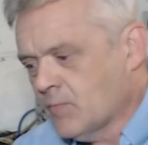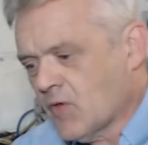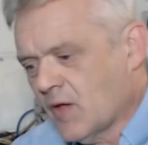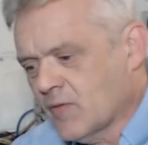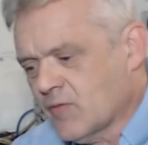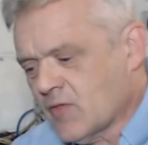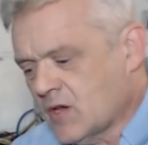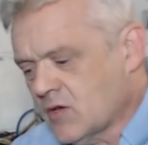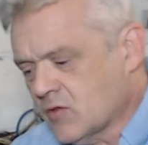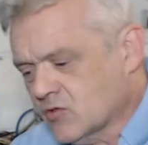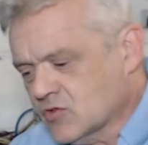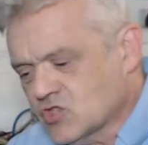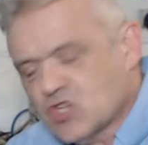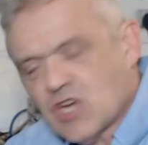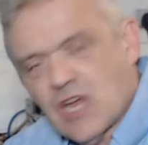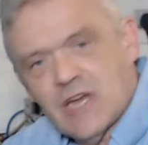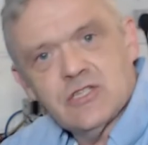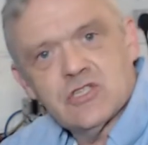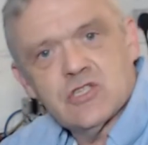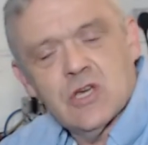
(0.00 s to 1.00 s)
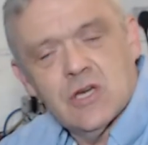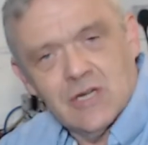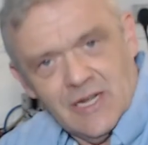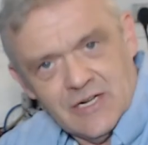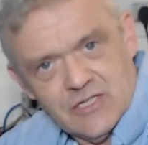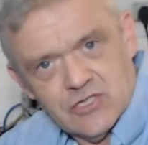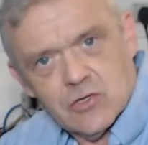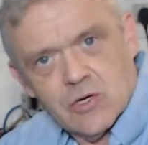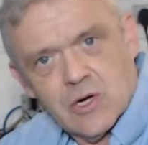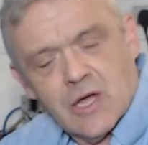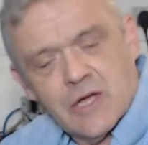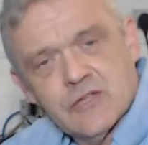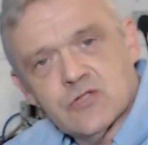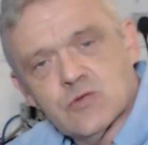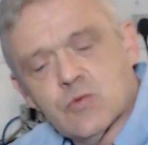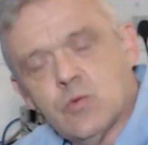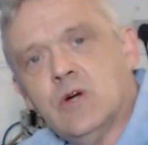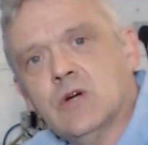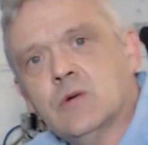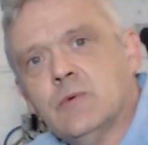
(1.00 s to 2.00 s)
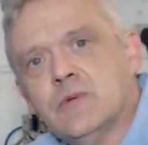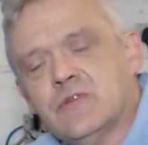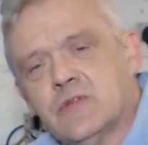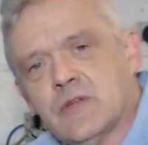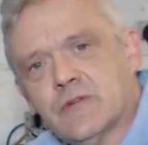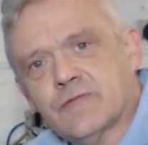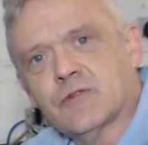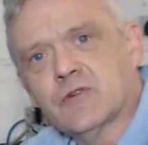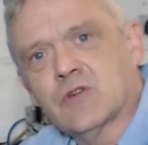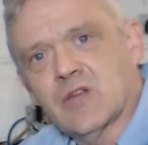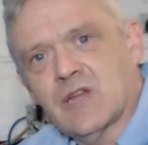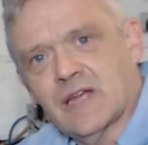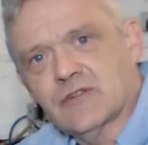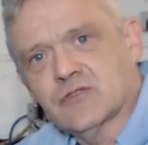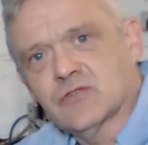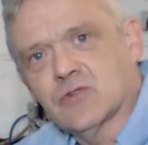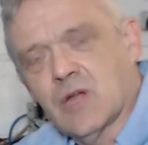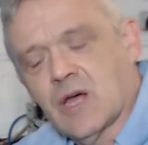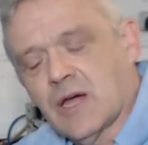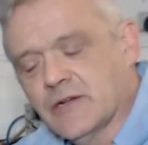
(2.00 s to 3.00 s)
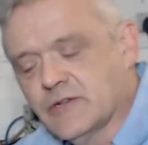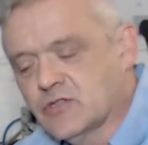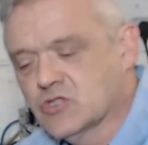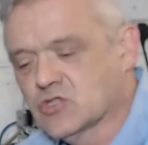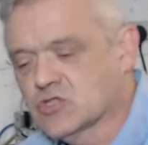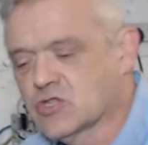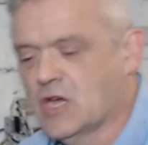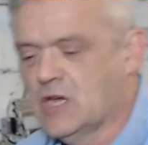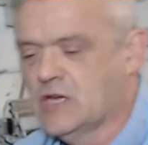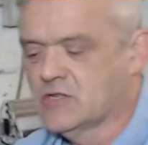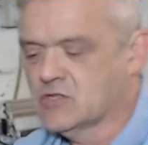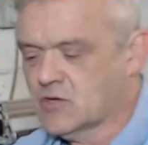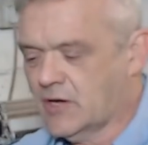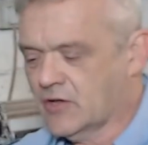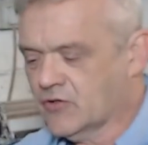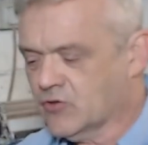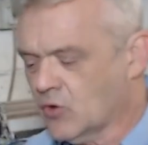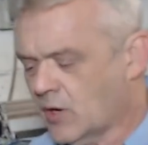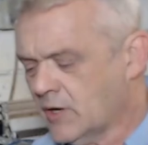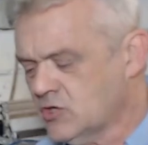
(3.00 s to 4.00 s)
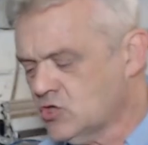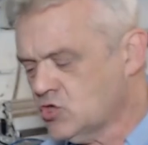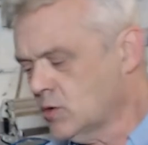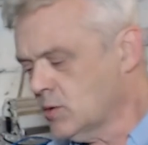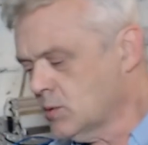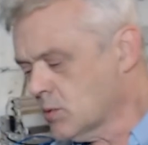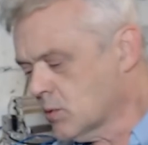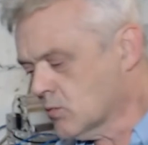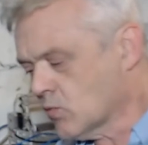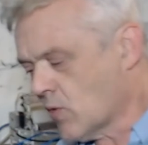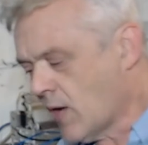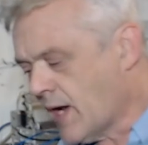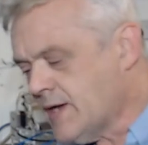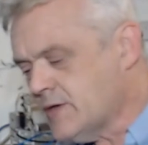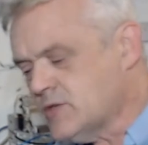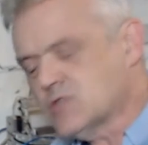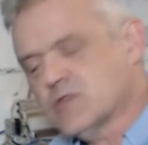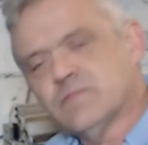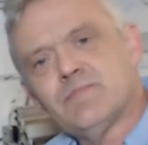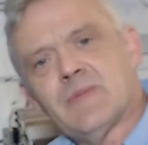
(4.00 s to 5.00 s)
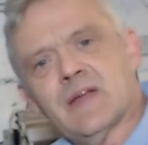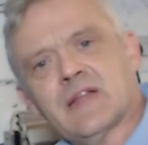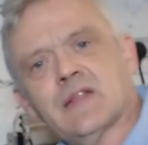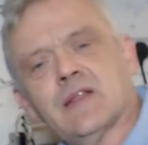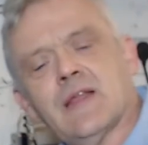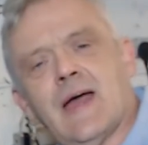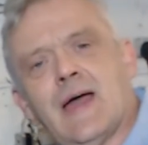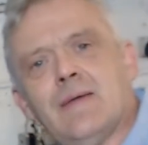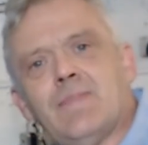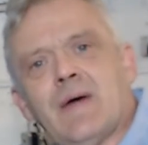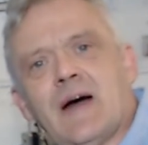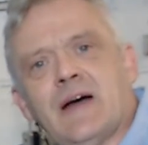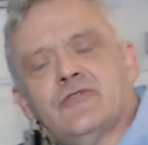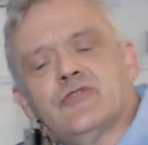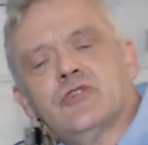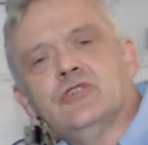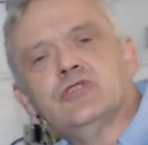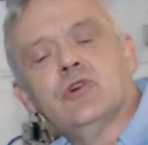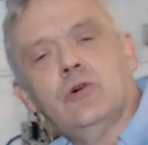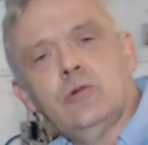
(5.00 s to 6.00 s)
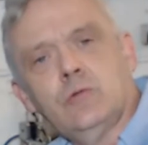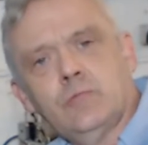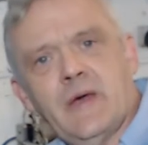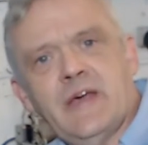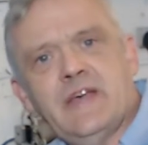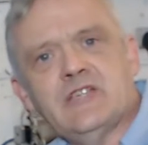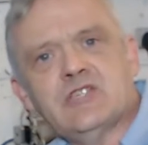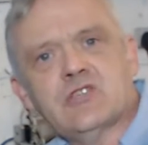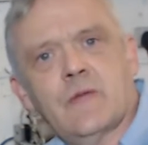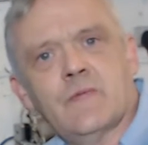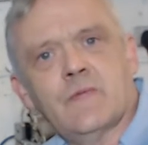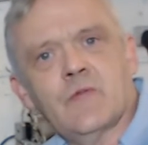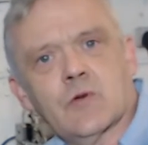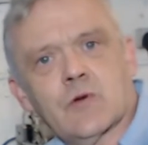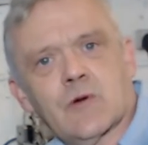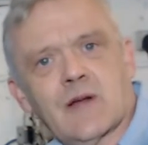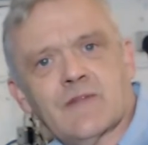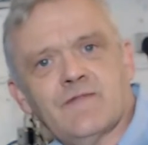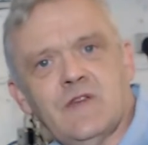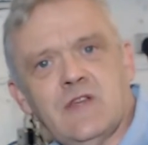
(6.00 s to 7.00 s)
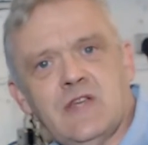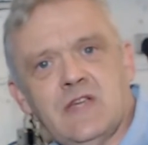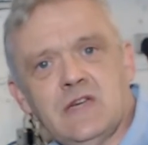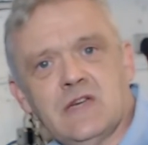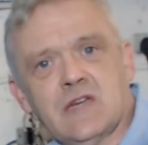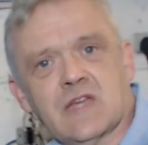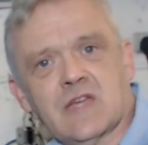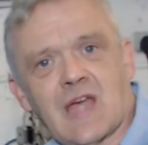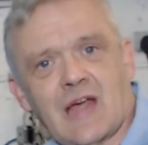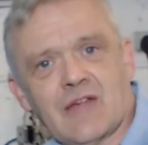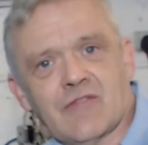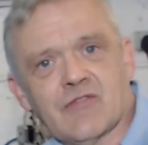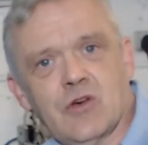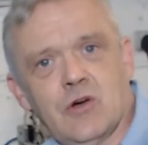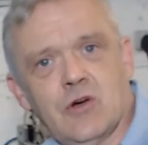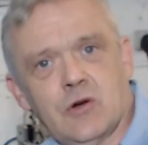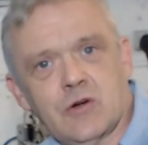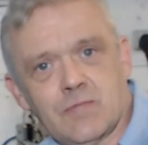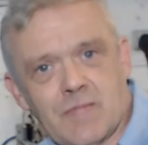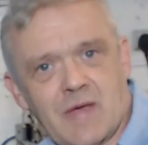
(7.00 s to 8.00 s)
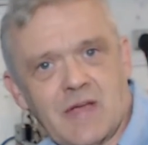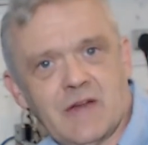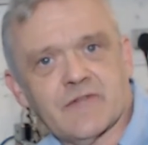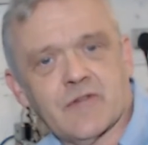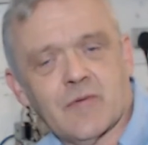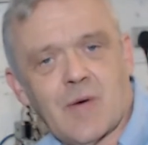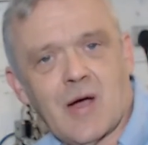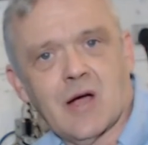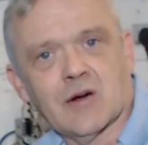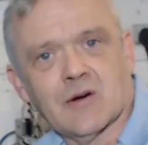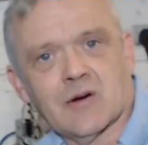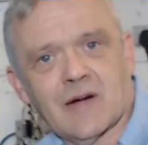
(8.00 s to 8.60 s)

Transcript: And then change the electrolytes, work with different electrolytes. So I thought I'd show you a range of metal air batteries, all based on the graphene cathode made from our